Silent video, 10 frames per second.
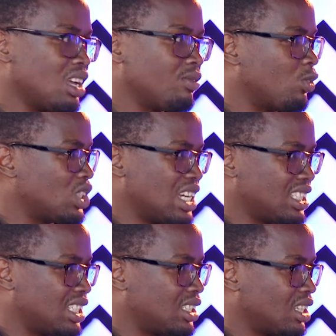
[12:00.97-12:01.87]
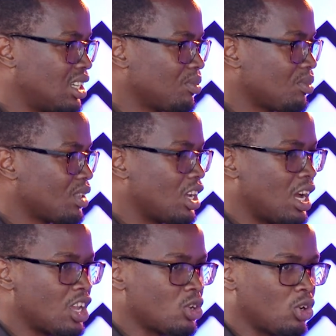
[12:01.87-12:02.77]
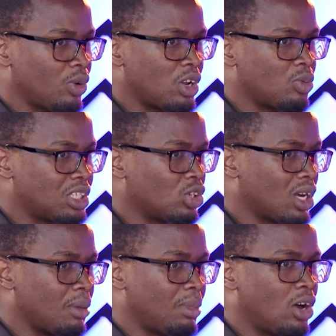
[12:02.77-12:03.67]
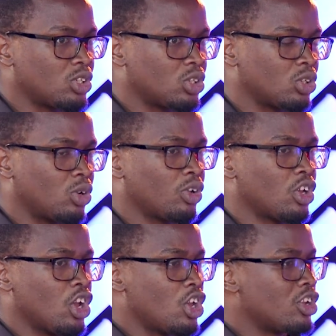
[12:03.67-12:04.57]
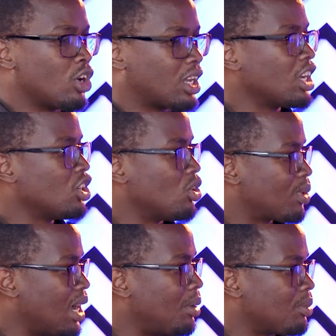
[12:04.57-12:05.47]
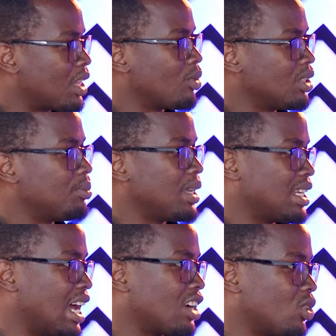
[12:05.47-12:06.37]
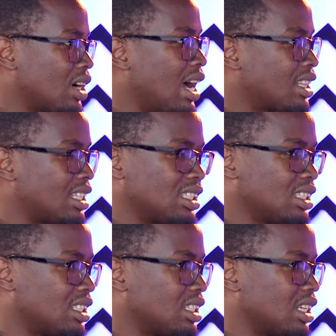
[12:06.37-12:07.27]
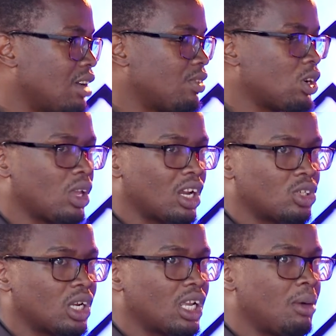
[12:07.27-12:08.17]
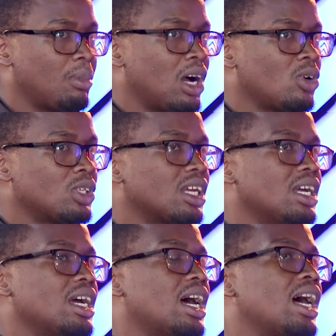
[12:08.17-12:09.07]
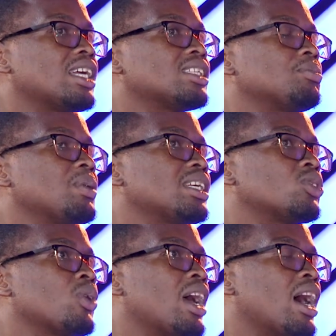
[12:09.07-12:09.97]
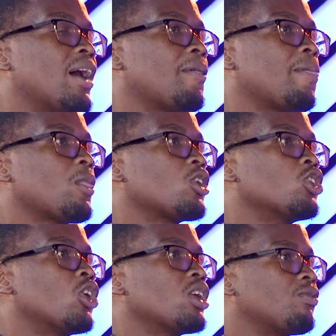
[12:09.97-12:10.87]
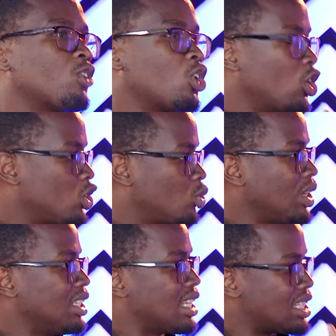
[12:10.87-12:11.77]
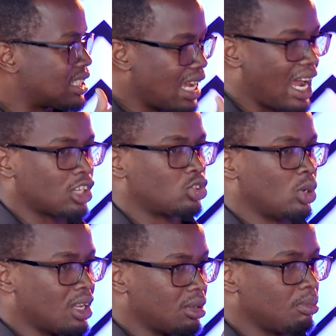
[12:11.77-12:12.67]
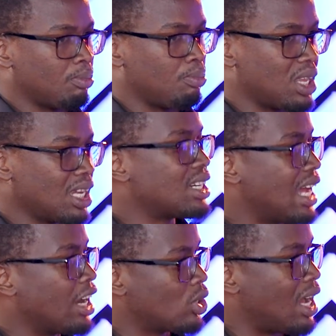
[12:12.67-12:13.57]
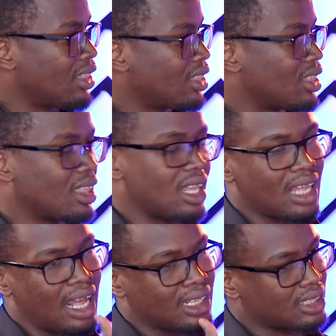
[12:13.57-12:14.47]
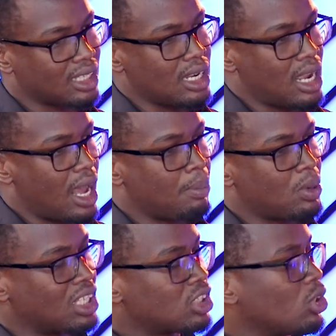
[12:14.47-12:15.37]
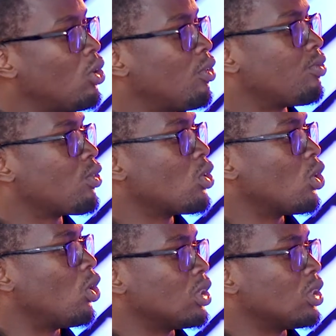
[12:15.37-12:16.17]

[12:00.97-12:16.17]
for justice. You know, when we talk about, you know, your kingdom come, they will be done on earth as it is in heaven. We are talking about a space where, you know, if God's will is actually being done on earth, then that's a place of, you know,